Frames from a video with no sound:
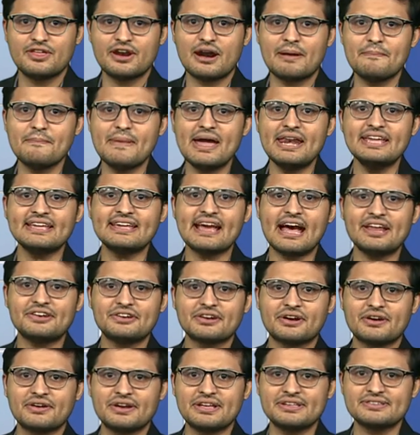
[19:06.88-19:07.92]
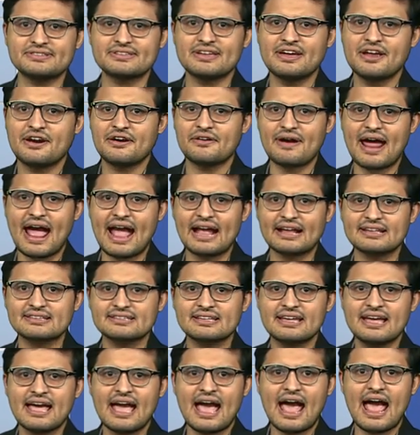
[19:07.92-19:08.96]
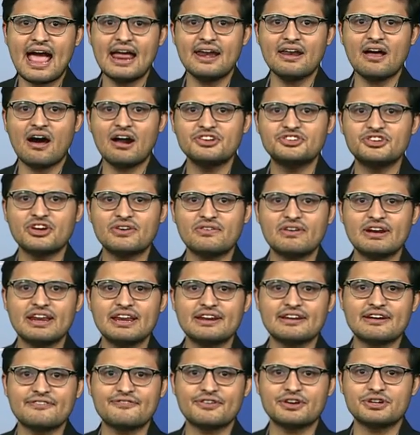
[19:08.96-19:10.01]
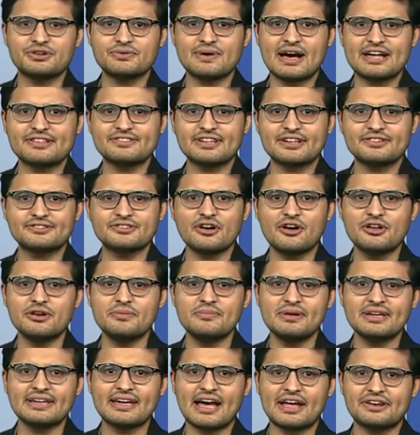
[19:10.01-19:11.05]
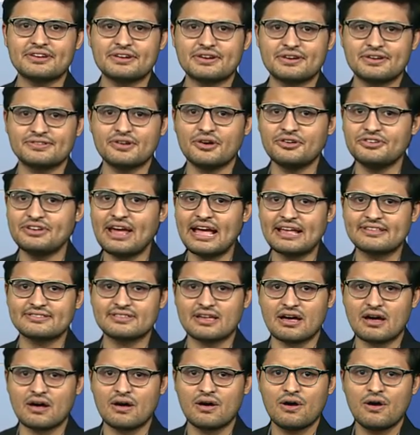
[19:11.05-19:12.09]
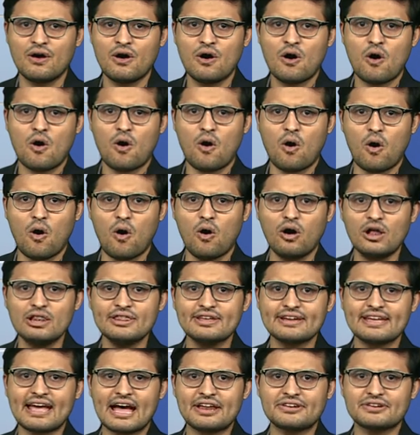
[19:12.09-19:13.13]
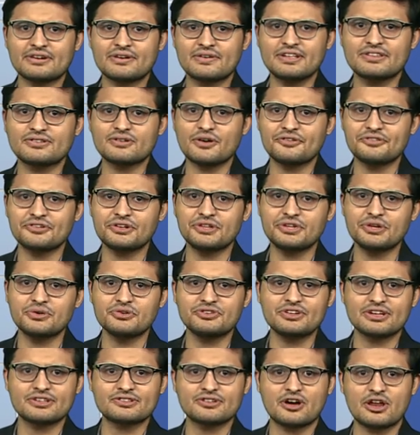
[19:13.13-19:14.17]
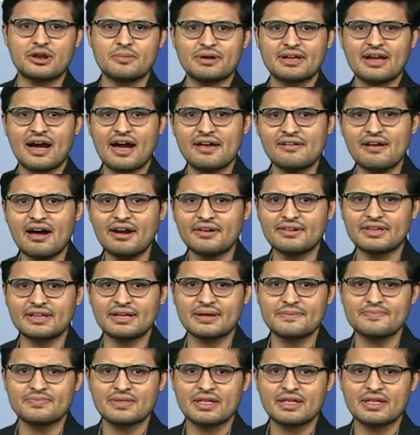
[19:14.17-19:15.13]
are many categories, ranks, and are generally referred to as taxonomic categories or taxa. All the categories constitute taxonomic hierarchy.